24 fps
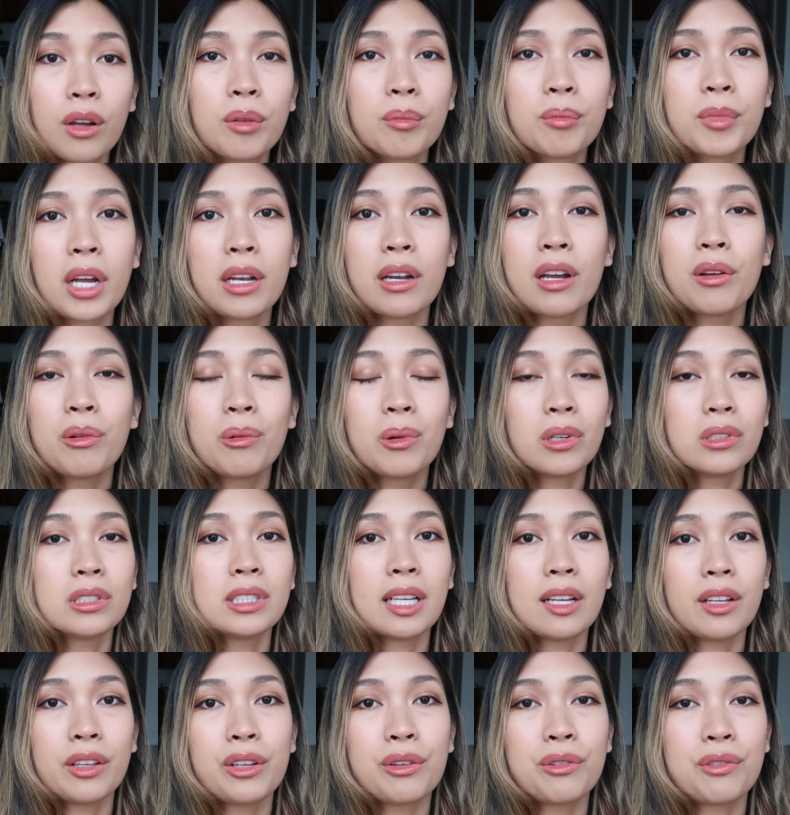But I will
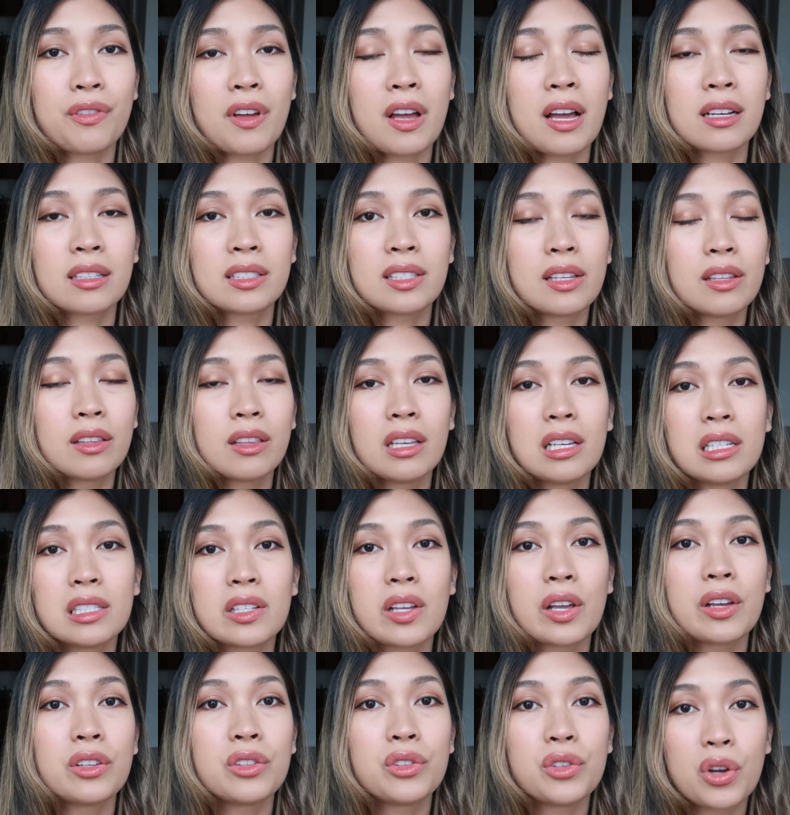tell you facts and things
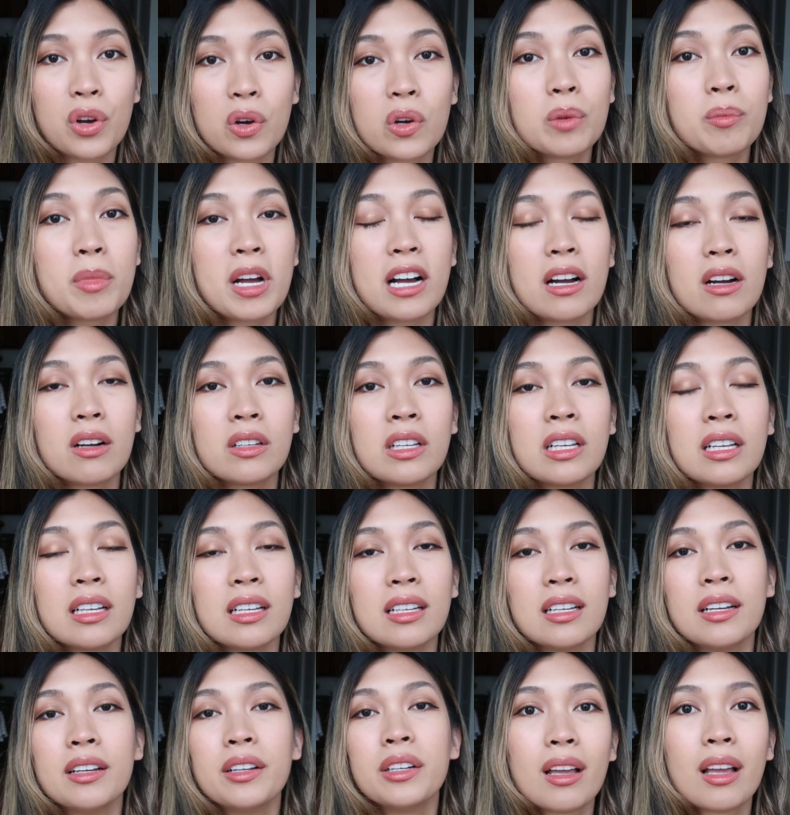I know about
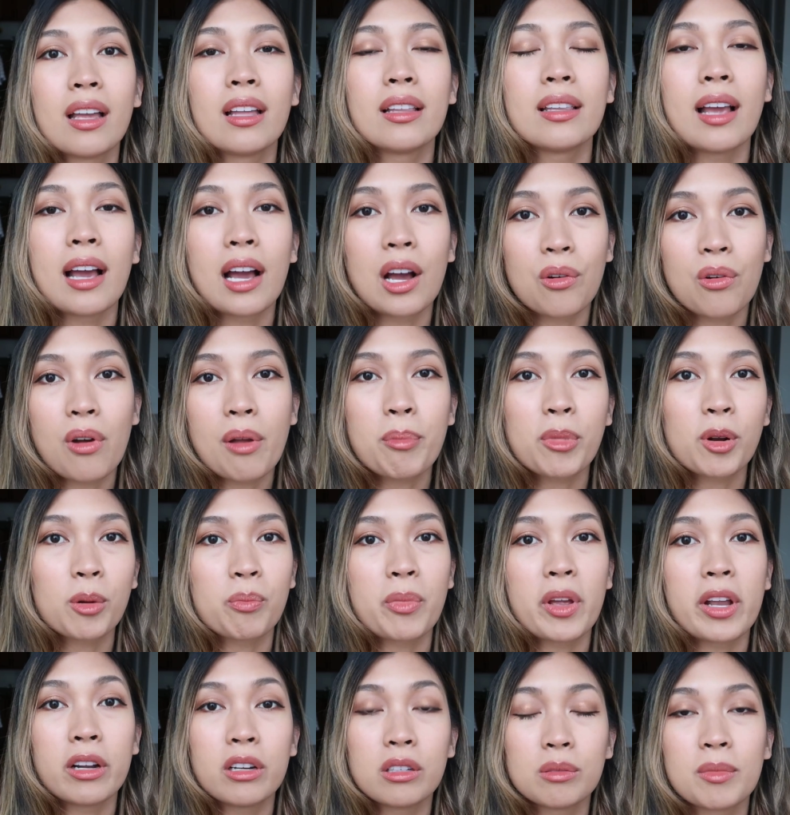it and how I
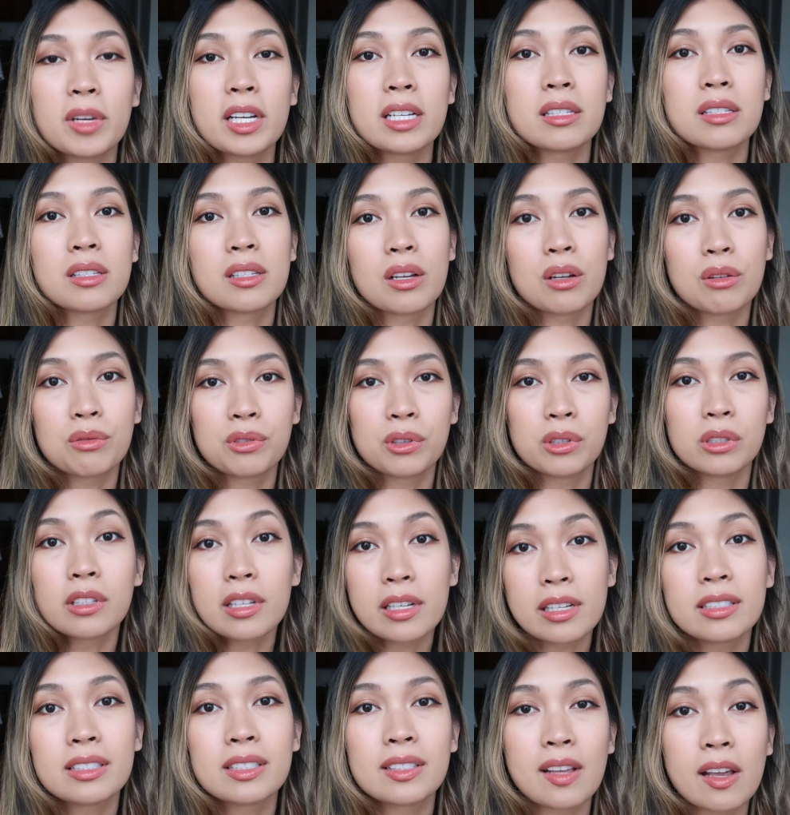prepared myself for the
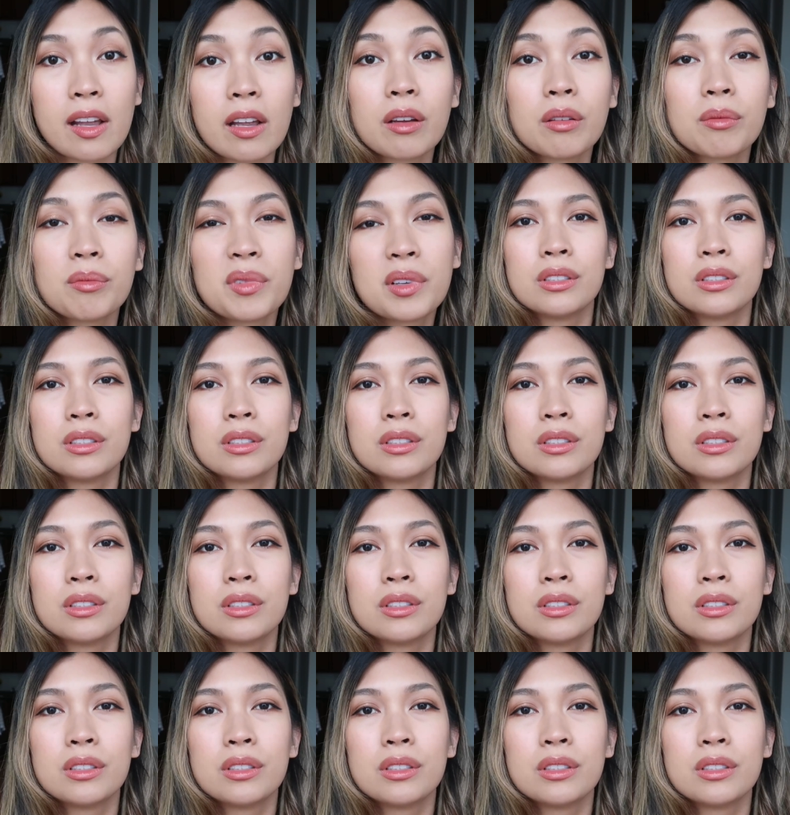exam.